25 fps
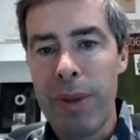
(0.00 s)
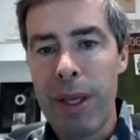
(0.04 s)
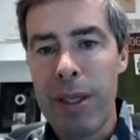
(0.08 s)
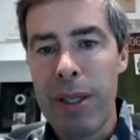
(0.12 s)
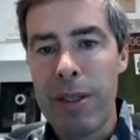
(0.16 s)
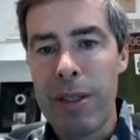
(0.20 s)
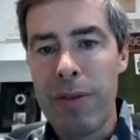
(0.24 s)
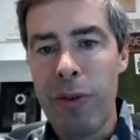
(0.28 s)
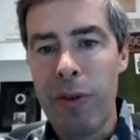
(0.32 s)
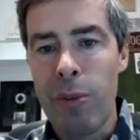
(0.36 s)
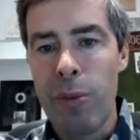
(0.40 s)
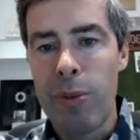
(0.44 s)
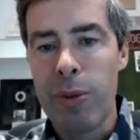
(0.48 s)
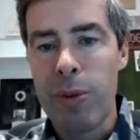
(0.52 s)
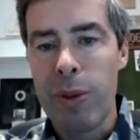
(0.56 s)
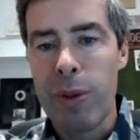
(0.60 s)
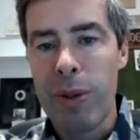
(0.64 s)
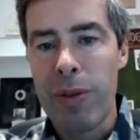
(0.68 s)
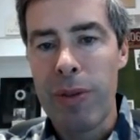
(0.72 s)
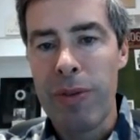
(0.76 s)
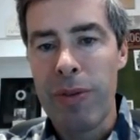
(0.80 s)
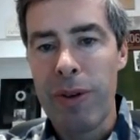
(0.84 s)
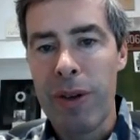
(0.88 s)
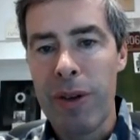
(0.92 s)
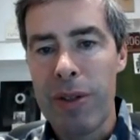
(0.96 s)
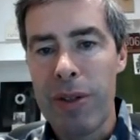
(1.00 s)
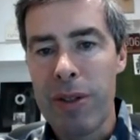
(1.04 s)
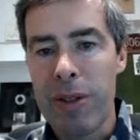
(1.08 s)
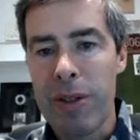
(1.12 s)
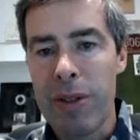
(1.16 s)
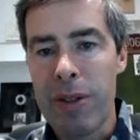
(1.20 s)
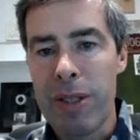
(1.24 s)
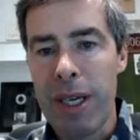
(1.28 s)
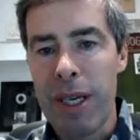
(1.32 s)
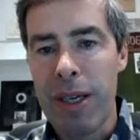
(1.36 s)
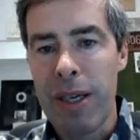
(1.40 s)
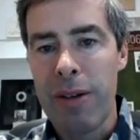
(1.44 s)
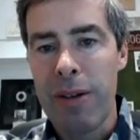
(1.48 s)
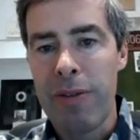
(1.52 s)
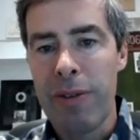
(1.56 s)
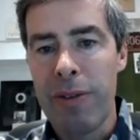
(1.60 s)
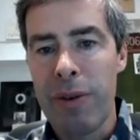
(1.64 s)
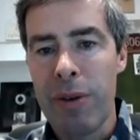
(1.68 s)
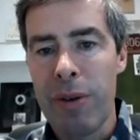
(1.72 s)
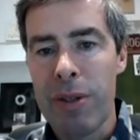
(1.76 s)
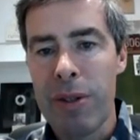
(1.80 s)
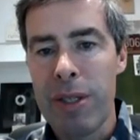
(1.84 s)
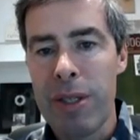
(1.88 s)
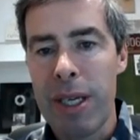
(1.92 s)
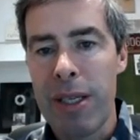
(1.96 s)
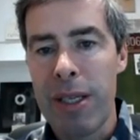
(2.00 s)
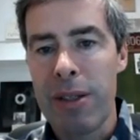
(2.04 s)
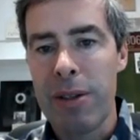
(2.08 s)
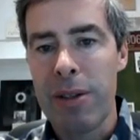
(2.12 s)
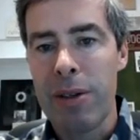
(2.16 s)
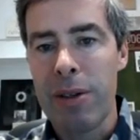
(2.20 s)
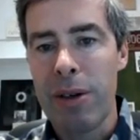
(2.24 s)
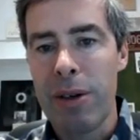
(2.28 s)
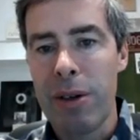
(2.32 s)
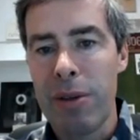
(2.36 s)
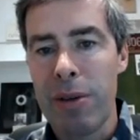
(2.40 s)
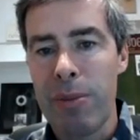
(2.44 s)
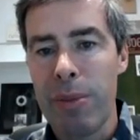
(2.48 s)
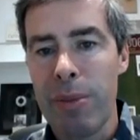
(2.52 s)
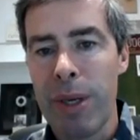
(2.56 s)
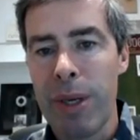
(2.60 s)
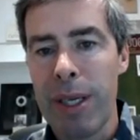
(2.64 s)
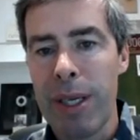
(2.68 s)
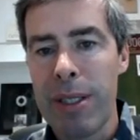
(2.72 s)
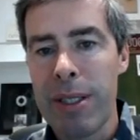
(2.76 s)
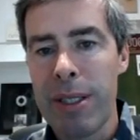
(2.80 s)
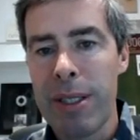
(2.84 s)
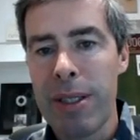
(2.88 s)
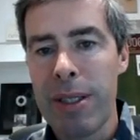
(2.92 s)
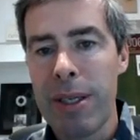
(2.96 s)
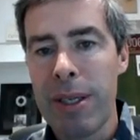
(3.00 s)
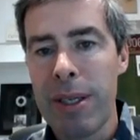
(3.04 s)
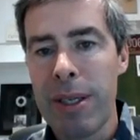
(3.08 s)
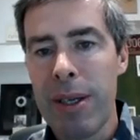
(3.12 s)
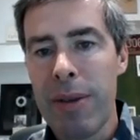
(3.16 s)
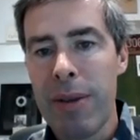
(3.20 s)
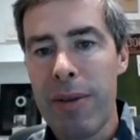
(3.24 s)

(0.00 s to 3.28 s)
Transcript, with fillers: interval between the first and second for your second column placing.